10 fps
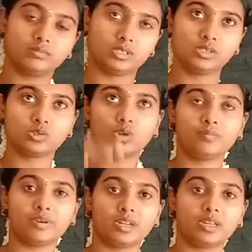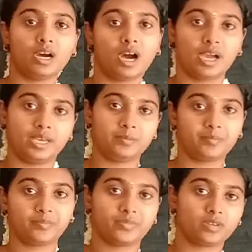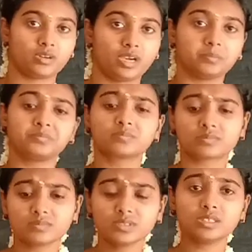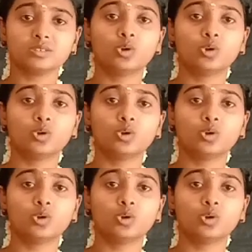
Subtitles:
trees are very high. Okay,